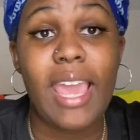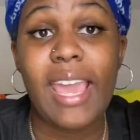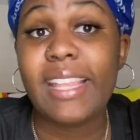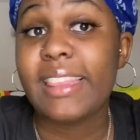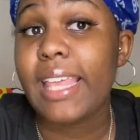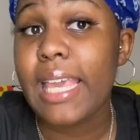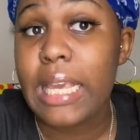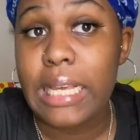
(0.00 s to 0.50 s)

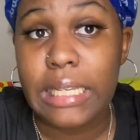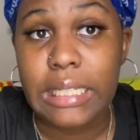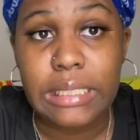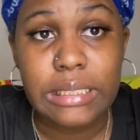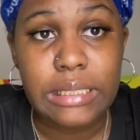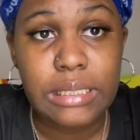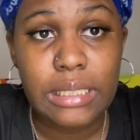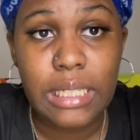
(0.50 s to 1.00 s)

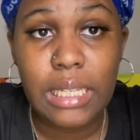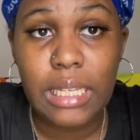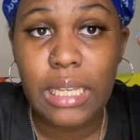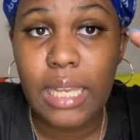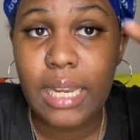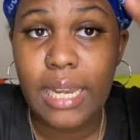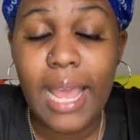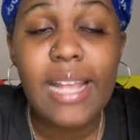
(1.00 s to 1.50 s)
things.
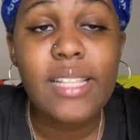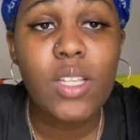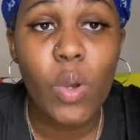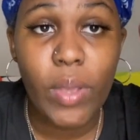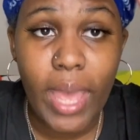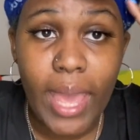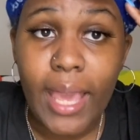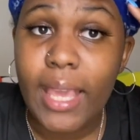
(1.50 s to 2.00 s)
And that's
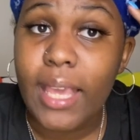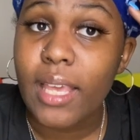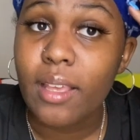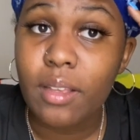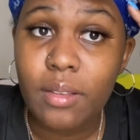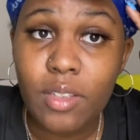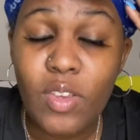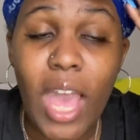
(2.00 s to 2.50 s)
okay.
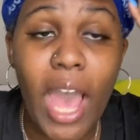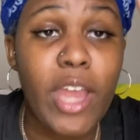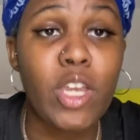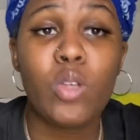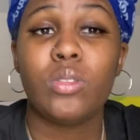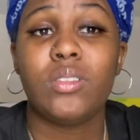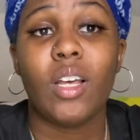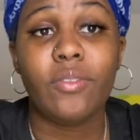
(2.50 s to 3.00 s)
You got to
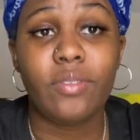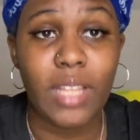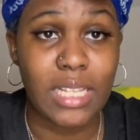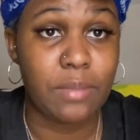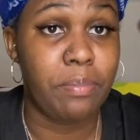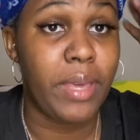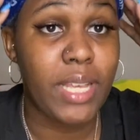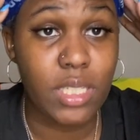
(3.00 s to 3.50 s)
do stuff that's
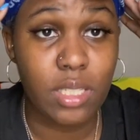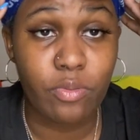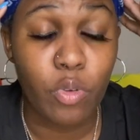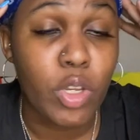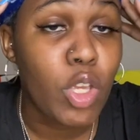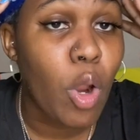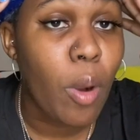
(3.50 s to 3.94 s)
best for your